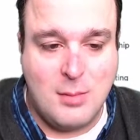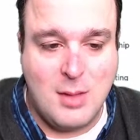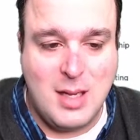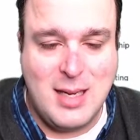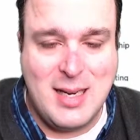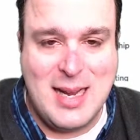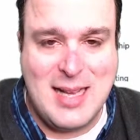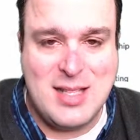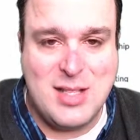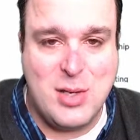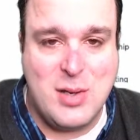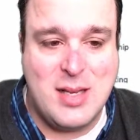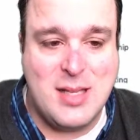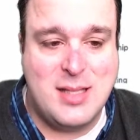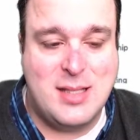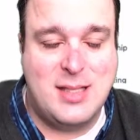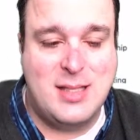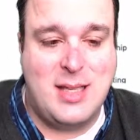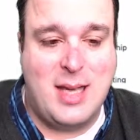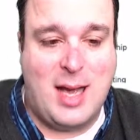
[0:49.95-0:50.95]
And as you can
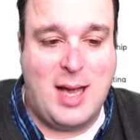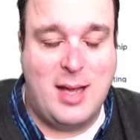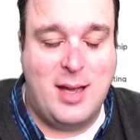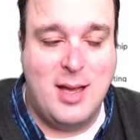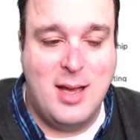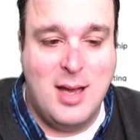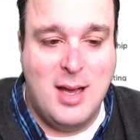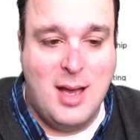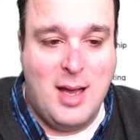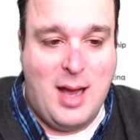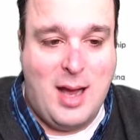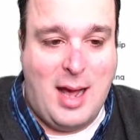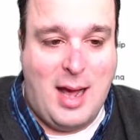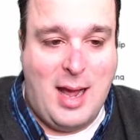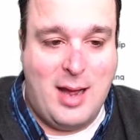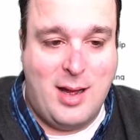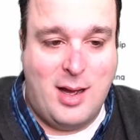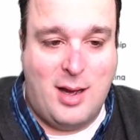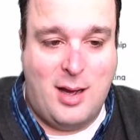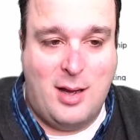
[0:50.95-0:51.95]
see,
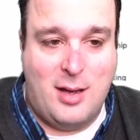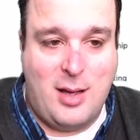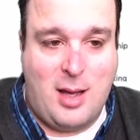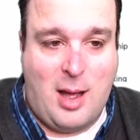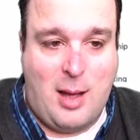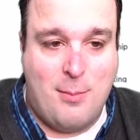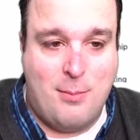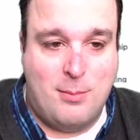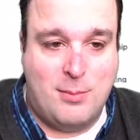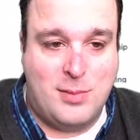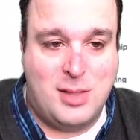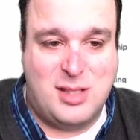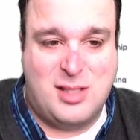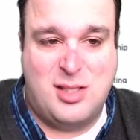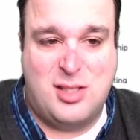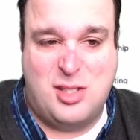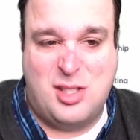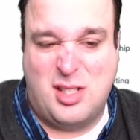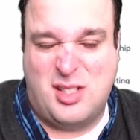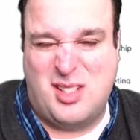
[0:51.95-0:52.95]
this
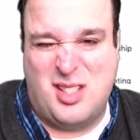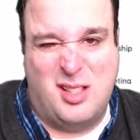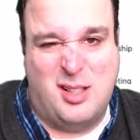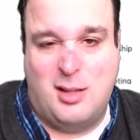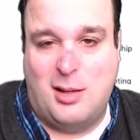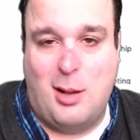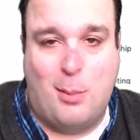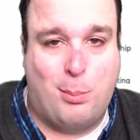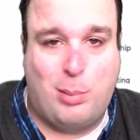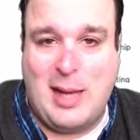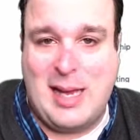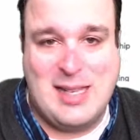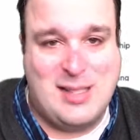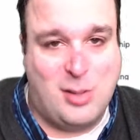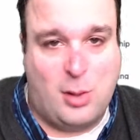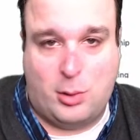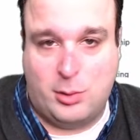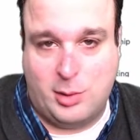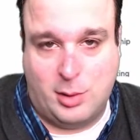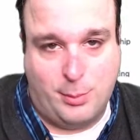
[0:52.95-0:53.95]
is just a
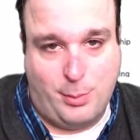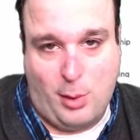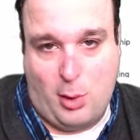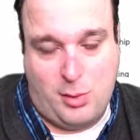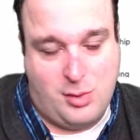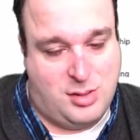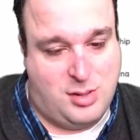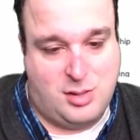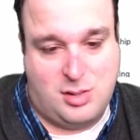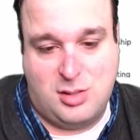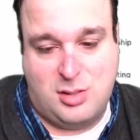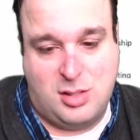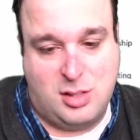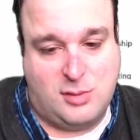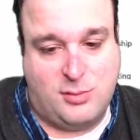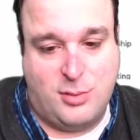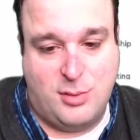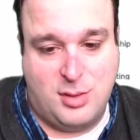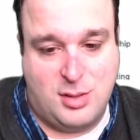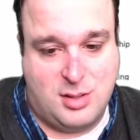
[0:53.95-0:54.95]
placeholder post. This is just
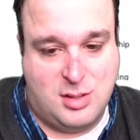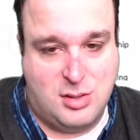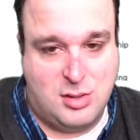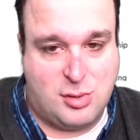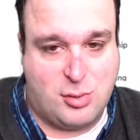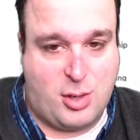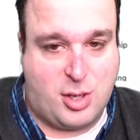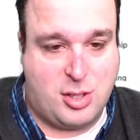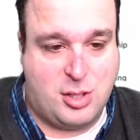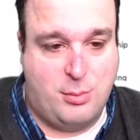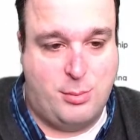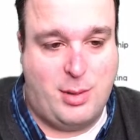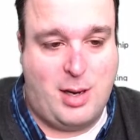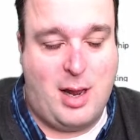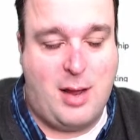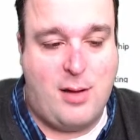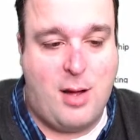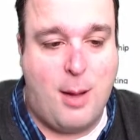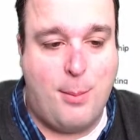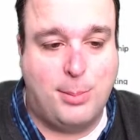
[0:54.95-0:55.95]
for this instruction, but
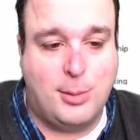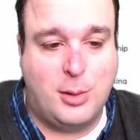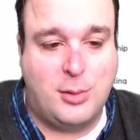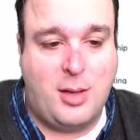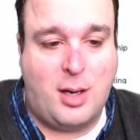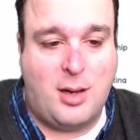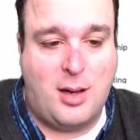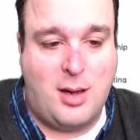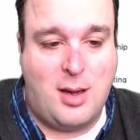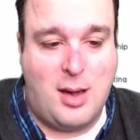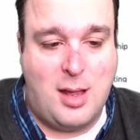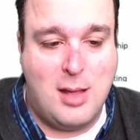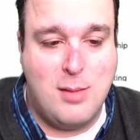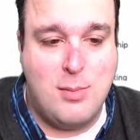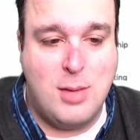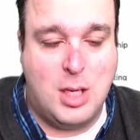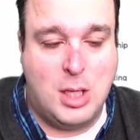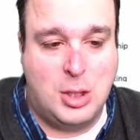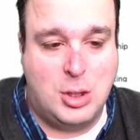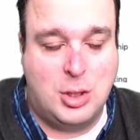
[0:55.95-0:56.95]
I uploaded an
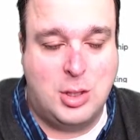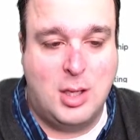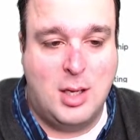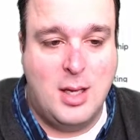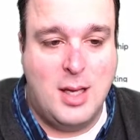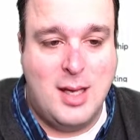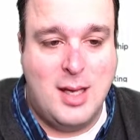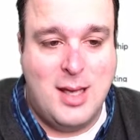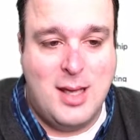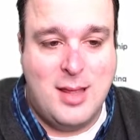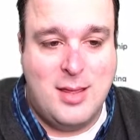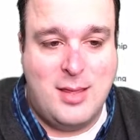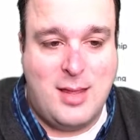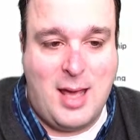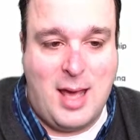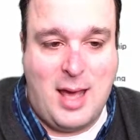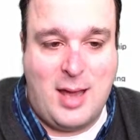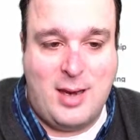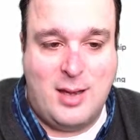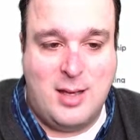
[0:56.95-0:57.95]
image
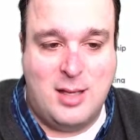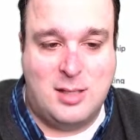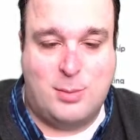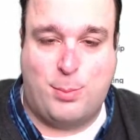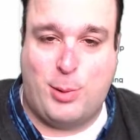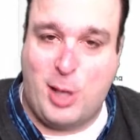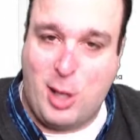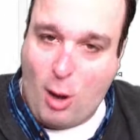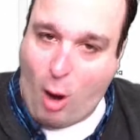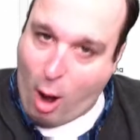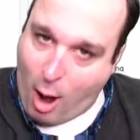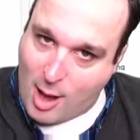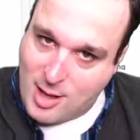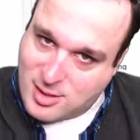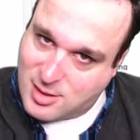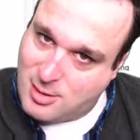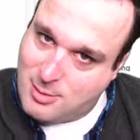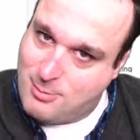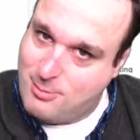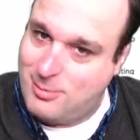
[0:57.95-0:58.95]
that is pretty
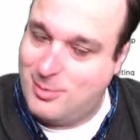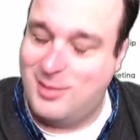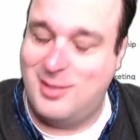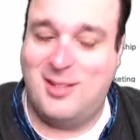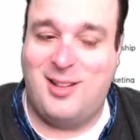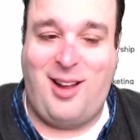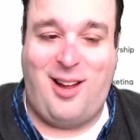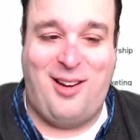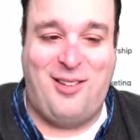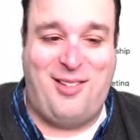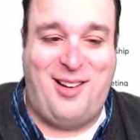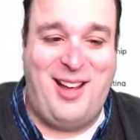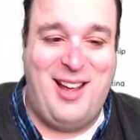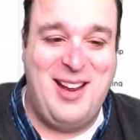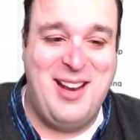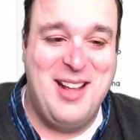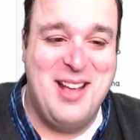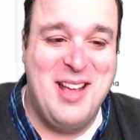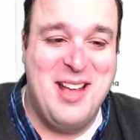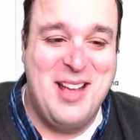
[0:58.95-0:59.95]
awesome. All
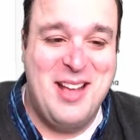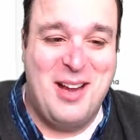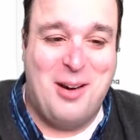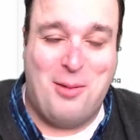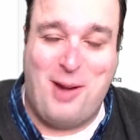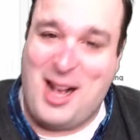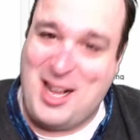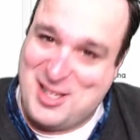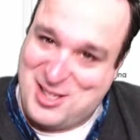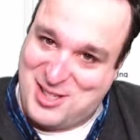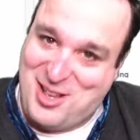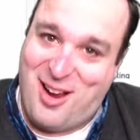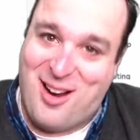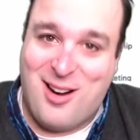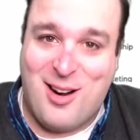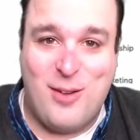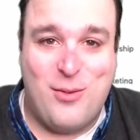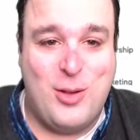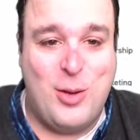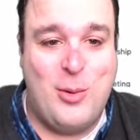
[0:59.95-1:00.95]
right, rock
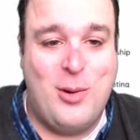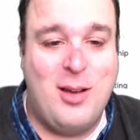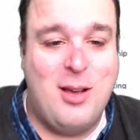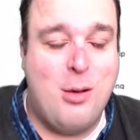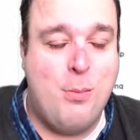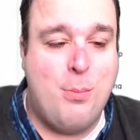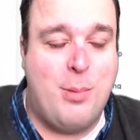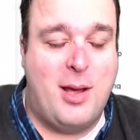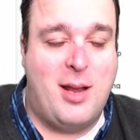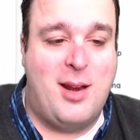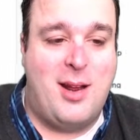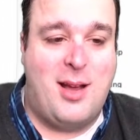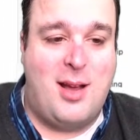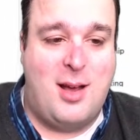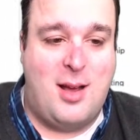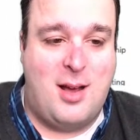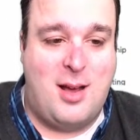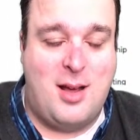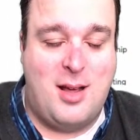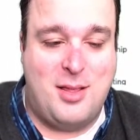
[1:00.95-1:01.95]
star, if you will. But
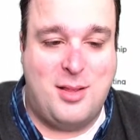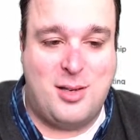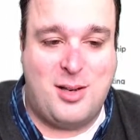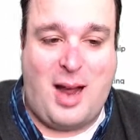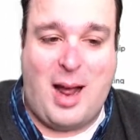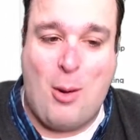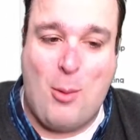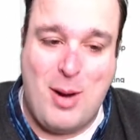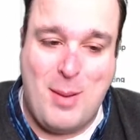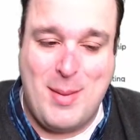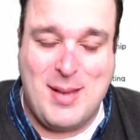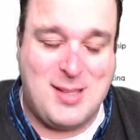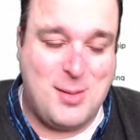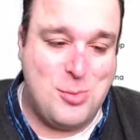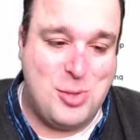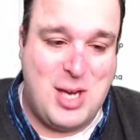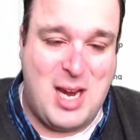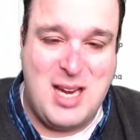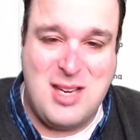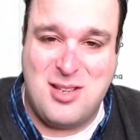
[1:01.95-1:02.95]
I want to make some
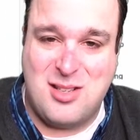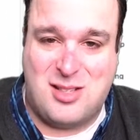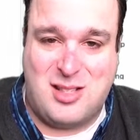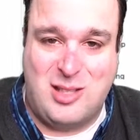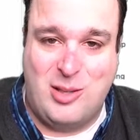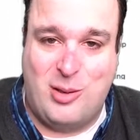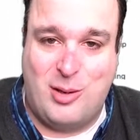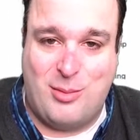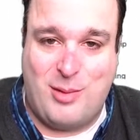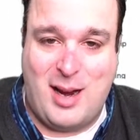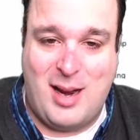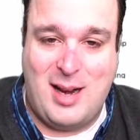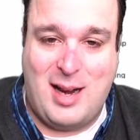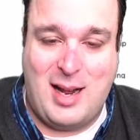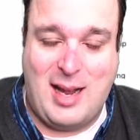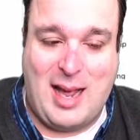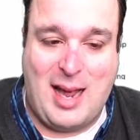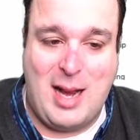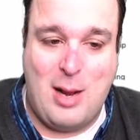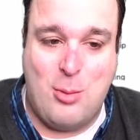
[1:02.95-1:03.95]
changes to it. Right, I
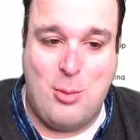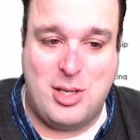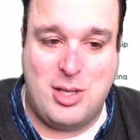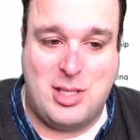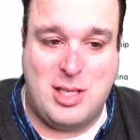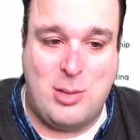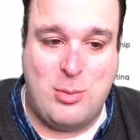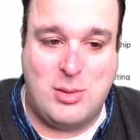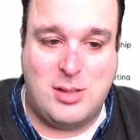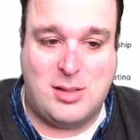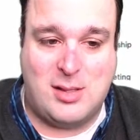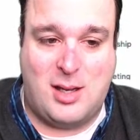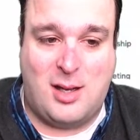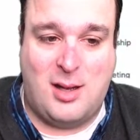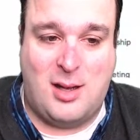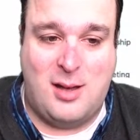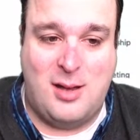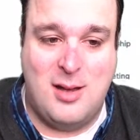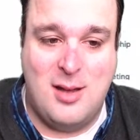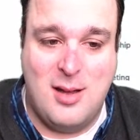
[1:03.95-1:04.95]
kind of he was
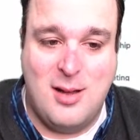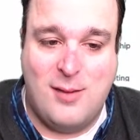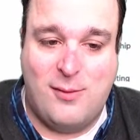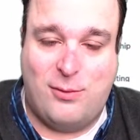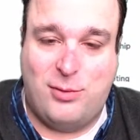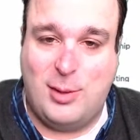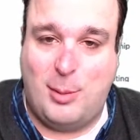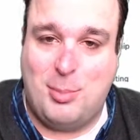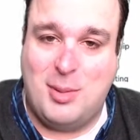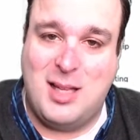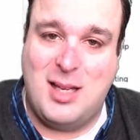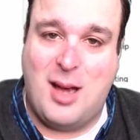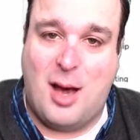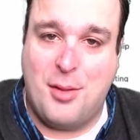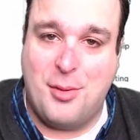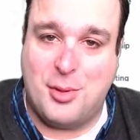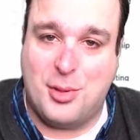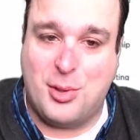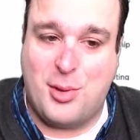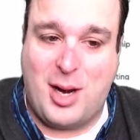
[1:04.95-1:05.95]
flipped the
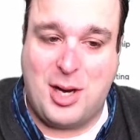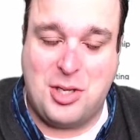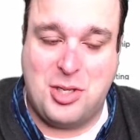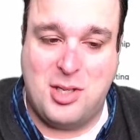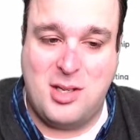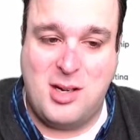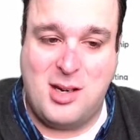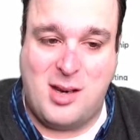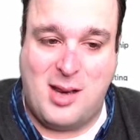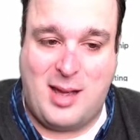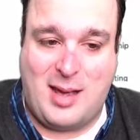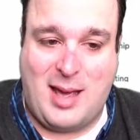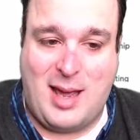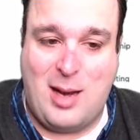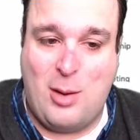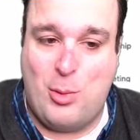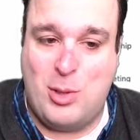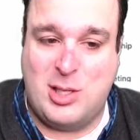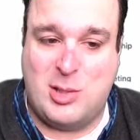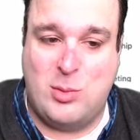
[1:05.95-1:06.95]
other direction, and I kind
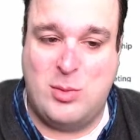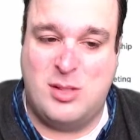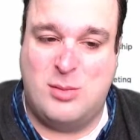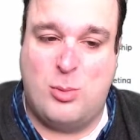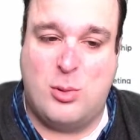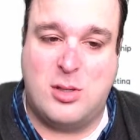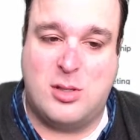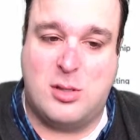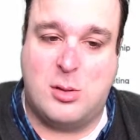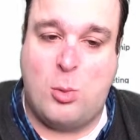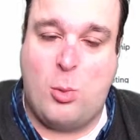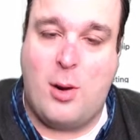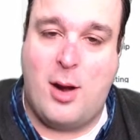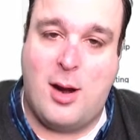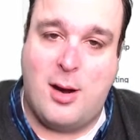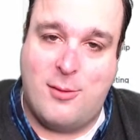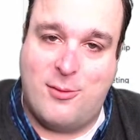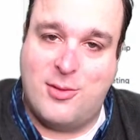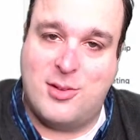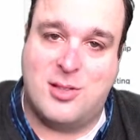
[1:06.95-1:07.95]
of wish it was more
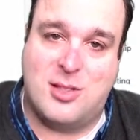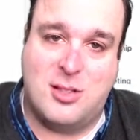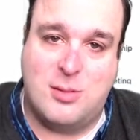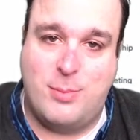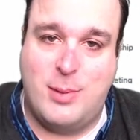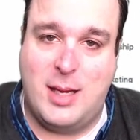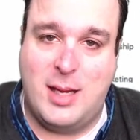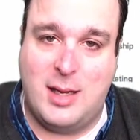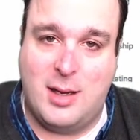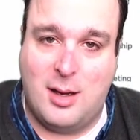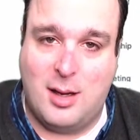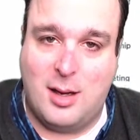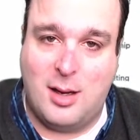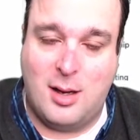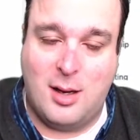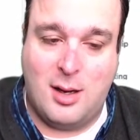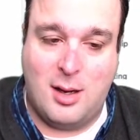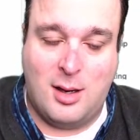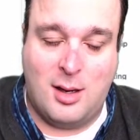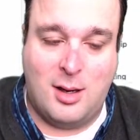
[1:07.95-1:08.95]
square versus being
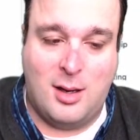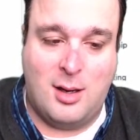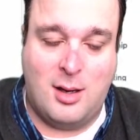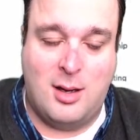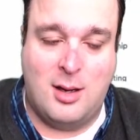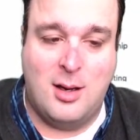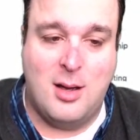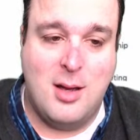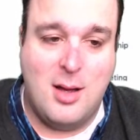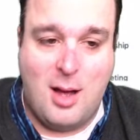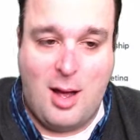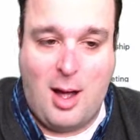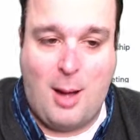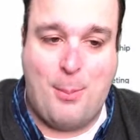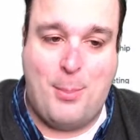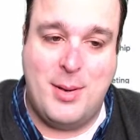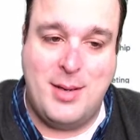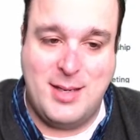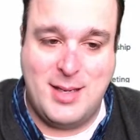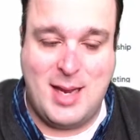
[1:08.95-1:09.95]
a
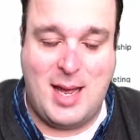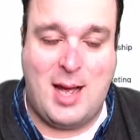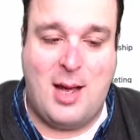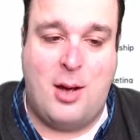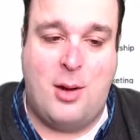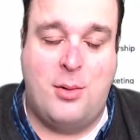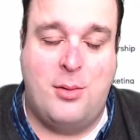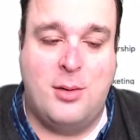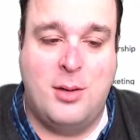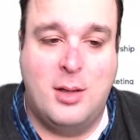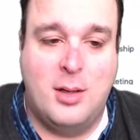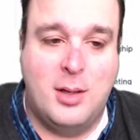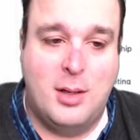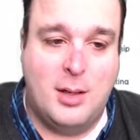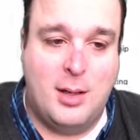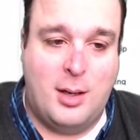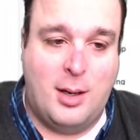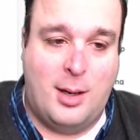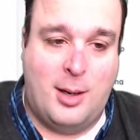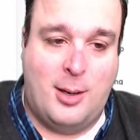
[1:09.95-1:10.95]
up and down
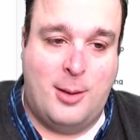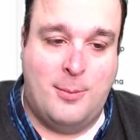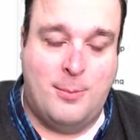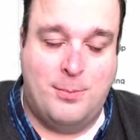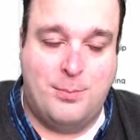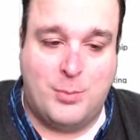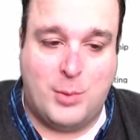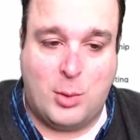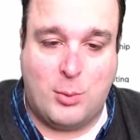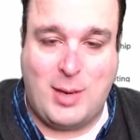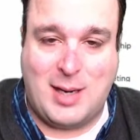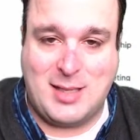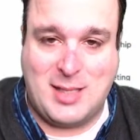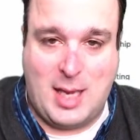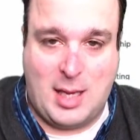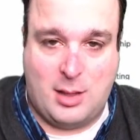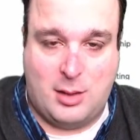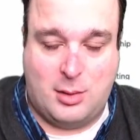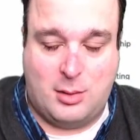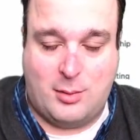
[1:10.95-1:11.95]

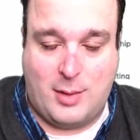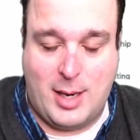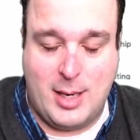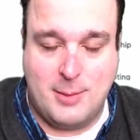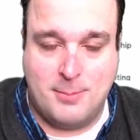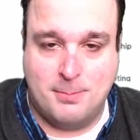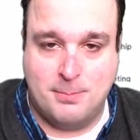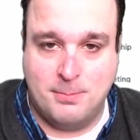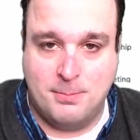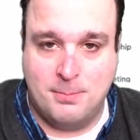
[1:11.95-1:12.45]
rectangle. Right.